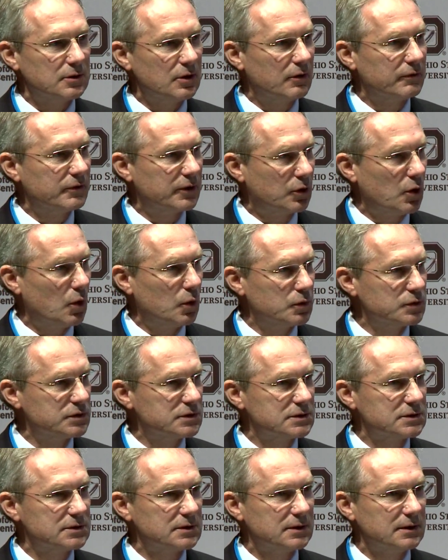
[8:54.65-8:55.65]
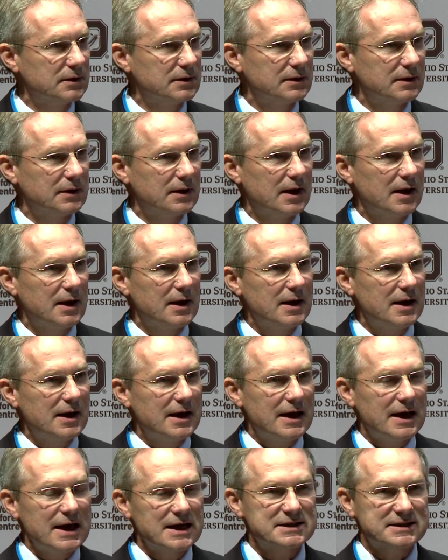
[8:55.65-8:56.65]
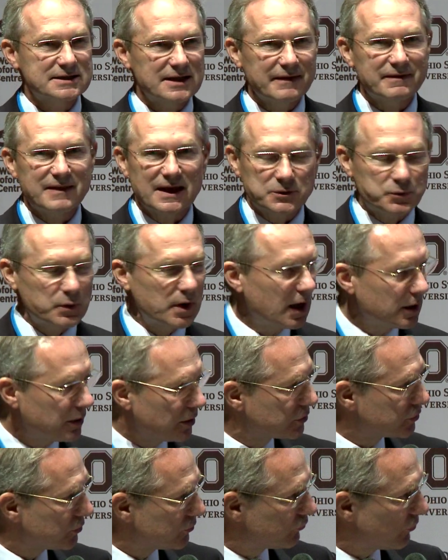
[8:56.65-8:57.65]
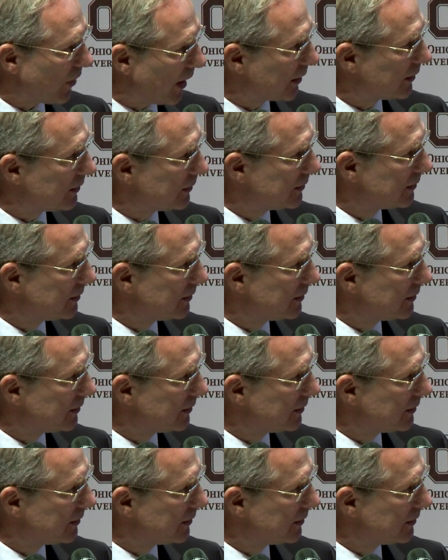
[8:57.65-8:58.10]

of the goals. It's not that we are not on track.